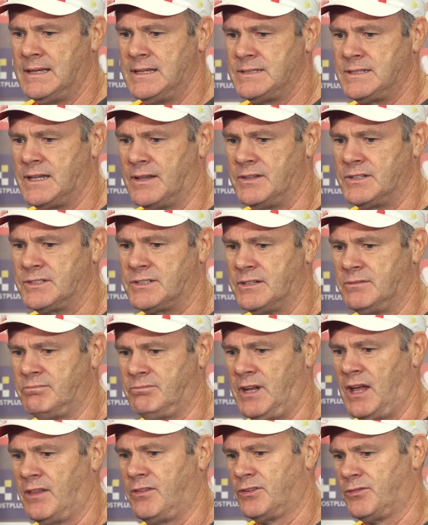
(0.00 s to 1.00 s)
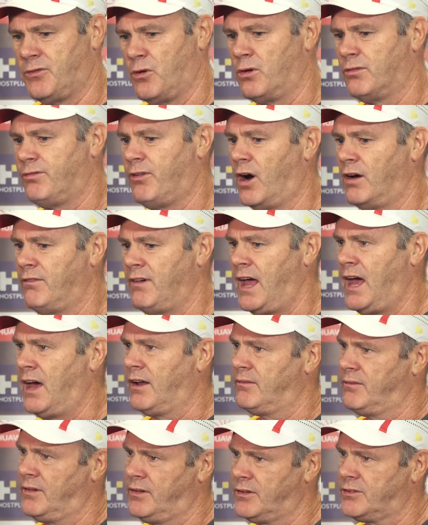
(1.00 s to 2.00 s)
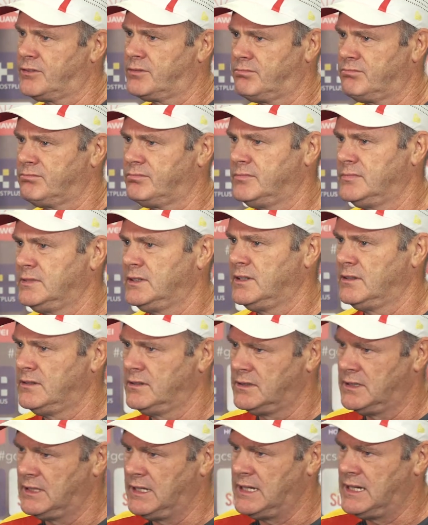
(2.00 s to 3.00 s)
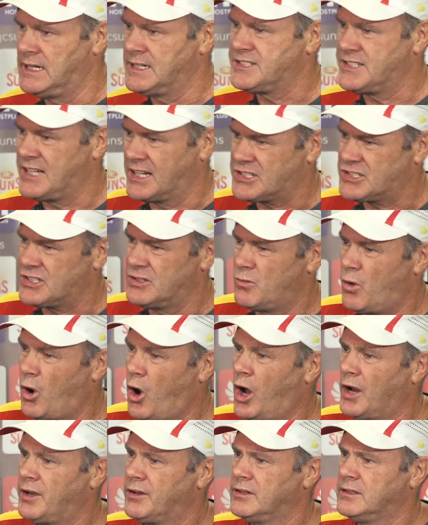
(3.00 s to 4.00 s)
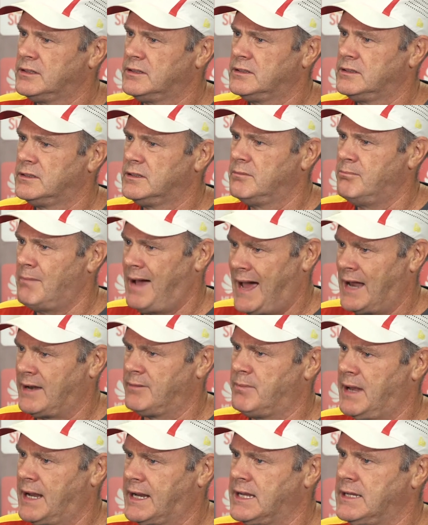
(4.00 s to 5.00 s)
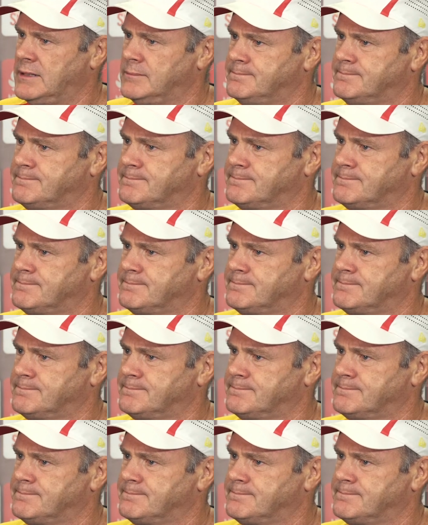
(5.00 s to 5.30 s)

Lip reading: So there's there's four or five out, and there's Sexton, Wright, Martin back in.